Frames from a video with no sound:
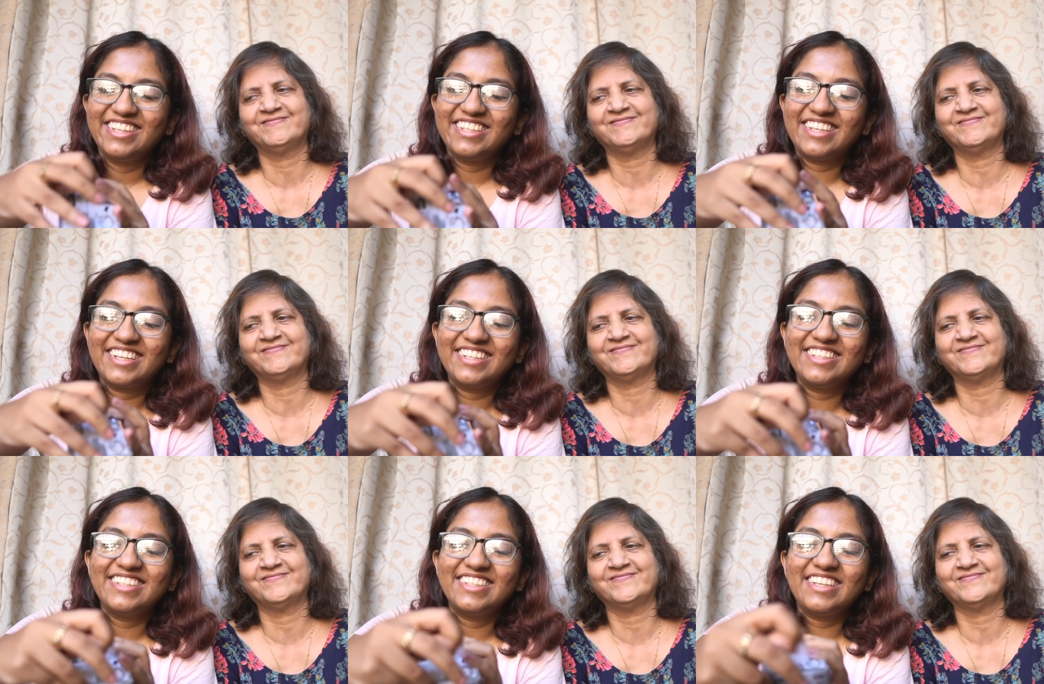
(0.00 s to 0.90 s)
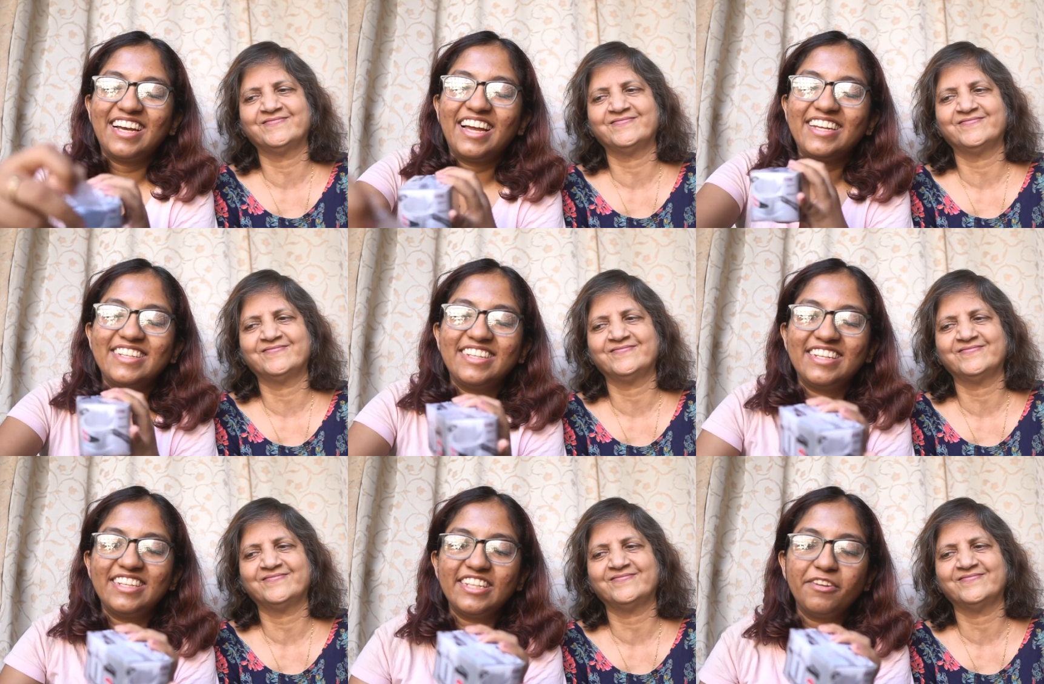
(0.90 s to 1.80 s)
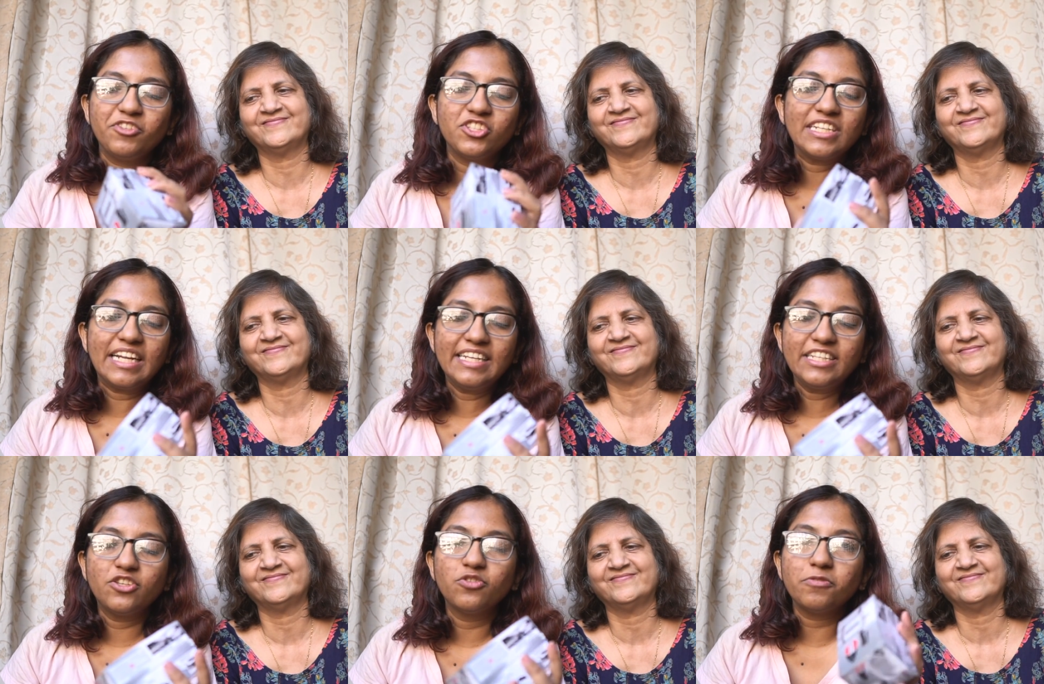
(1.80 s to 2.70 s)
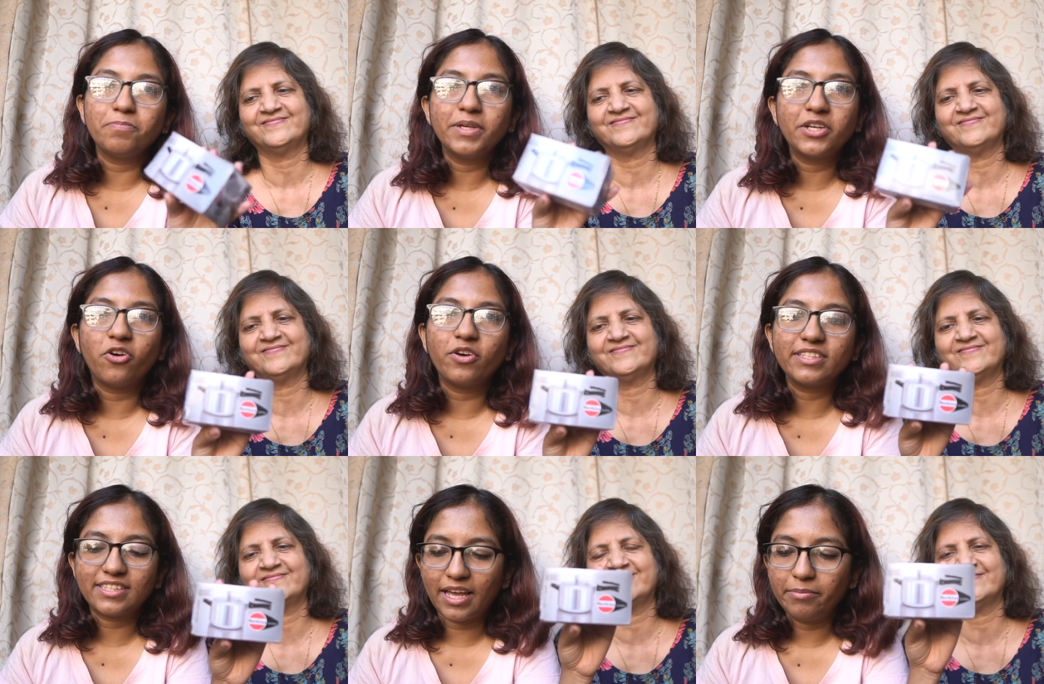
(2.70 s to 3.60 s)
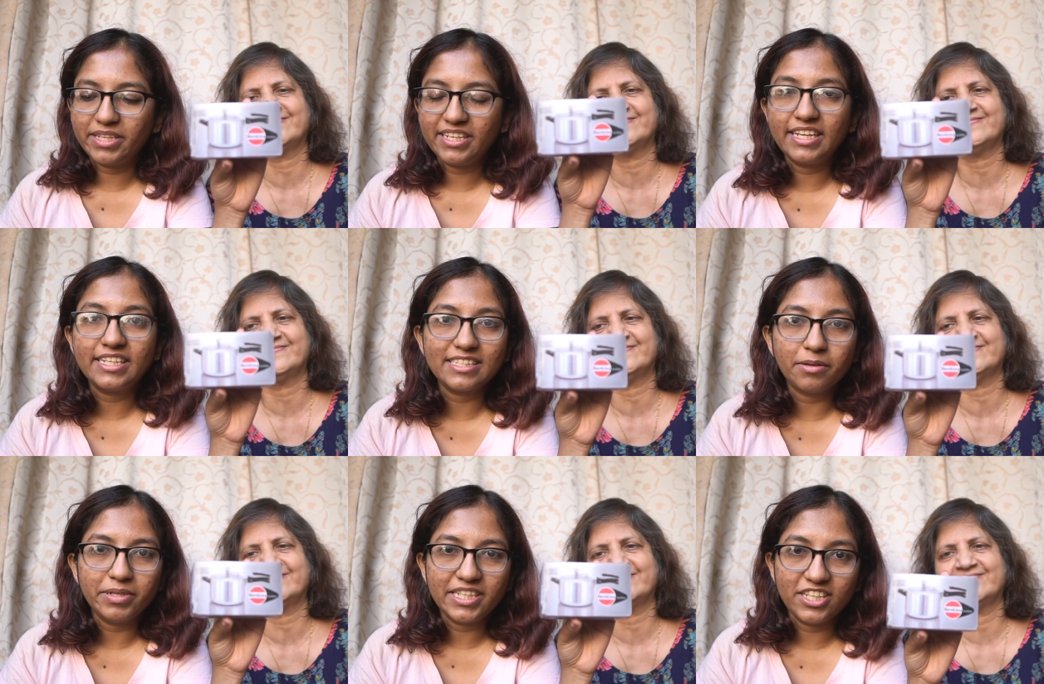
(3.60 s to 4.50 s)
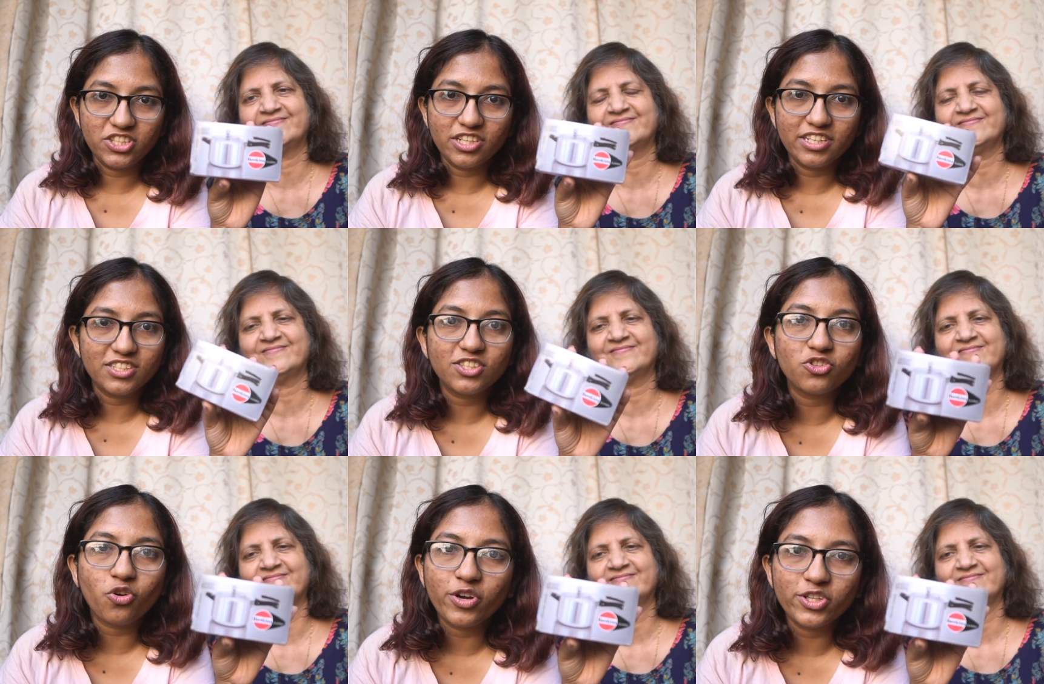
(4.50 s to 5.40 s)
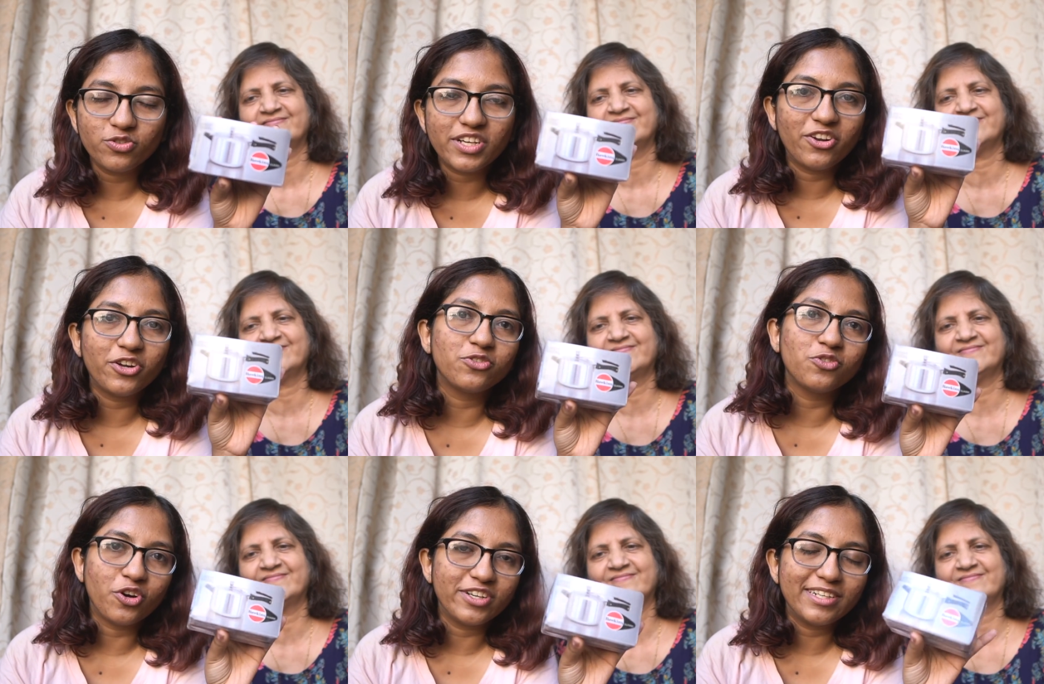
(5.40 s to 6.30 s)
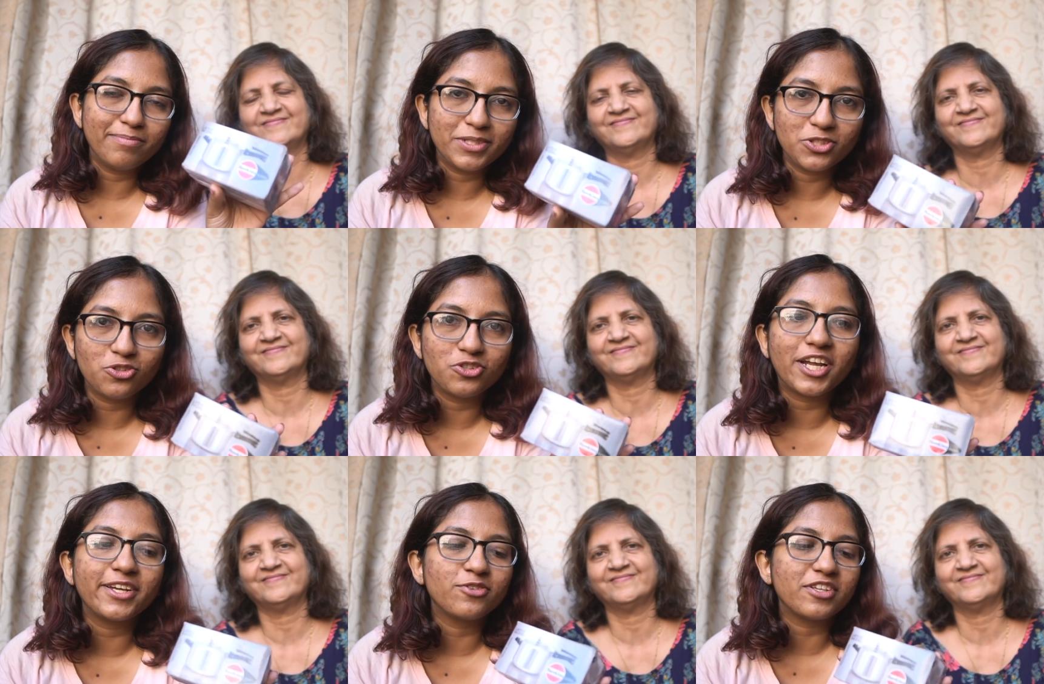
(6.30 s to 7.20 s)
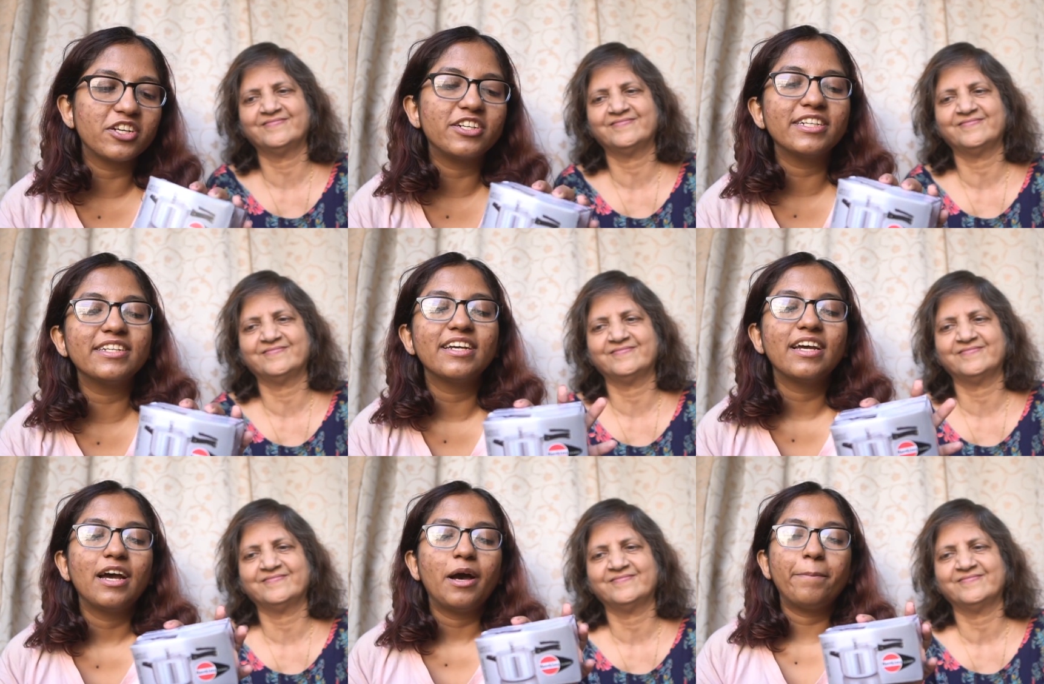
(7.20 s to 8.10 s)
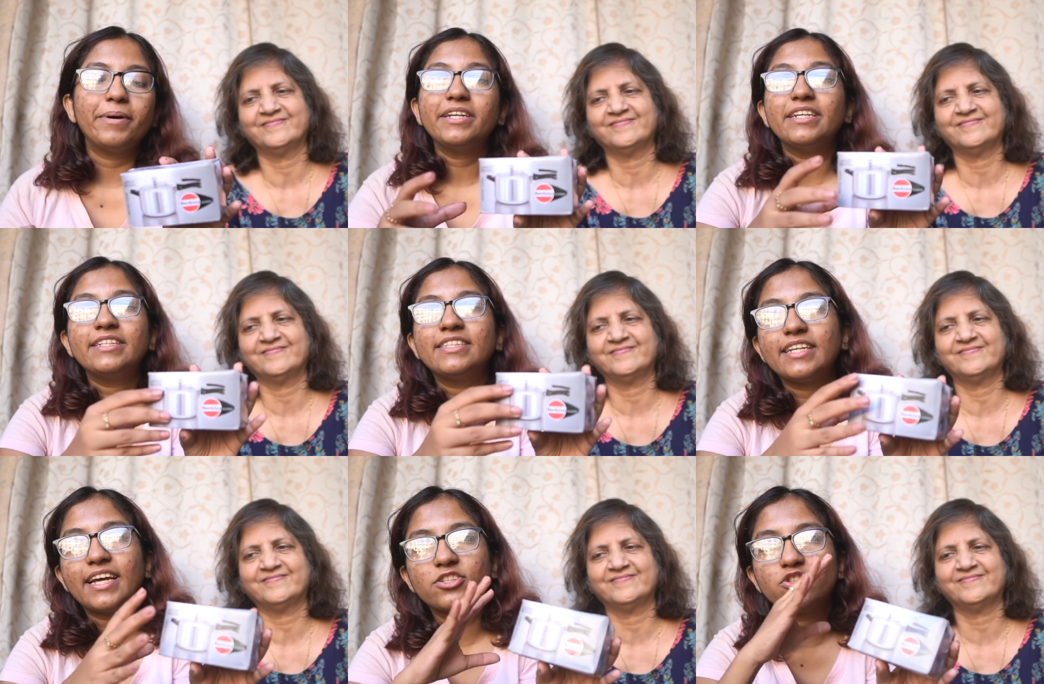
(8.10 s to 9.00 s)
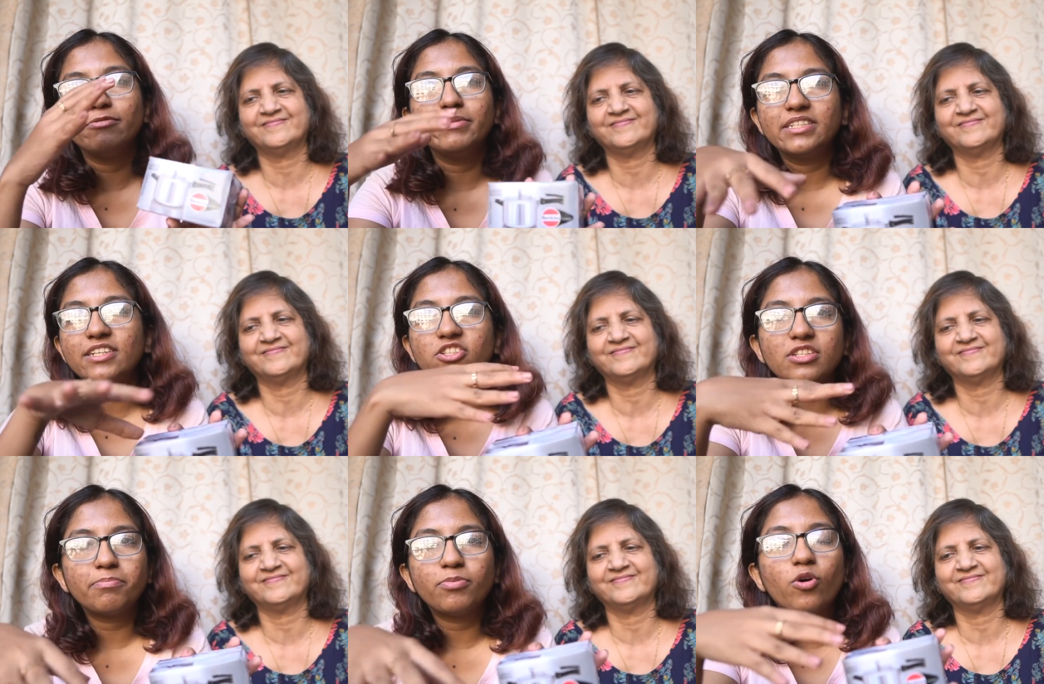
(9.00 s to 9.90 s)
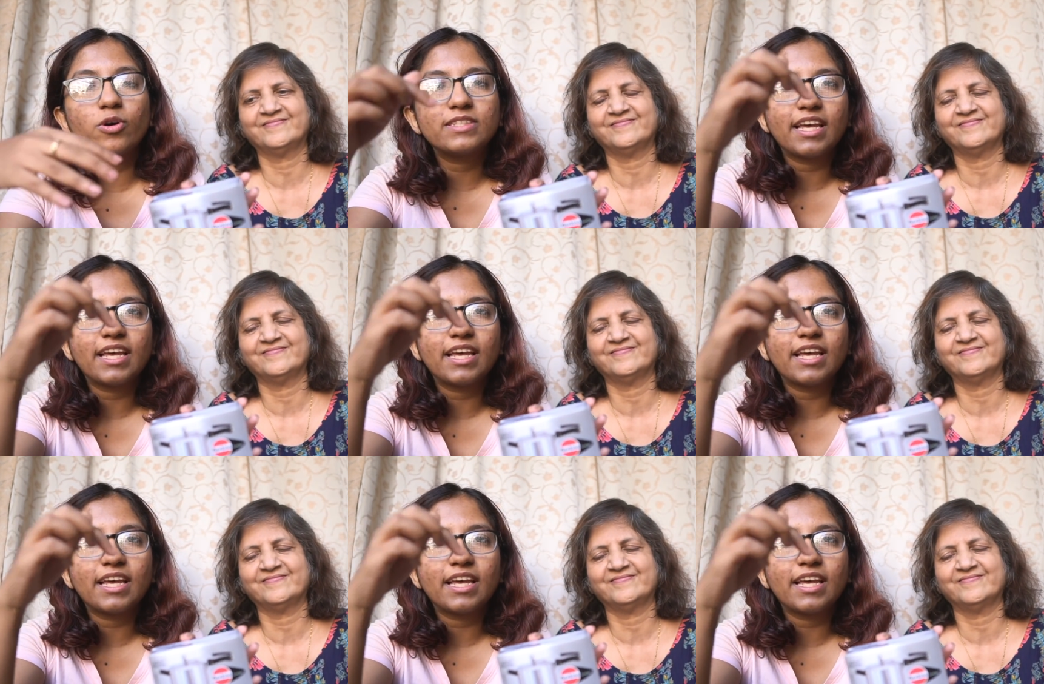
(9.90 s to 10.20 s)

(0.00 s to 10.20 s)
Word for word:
Speaker 1: yeah and it, it was really cute because I mean it is a miniature it is a toy you cannot cook on it please don't try cooking on it but it's an actual miniature the box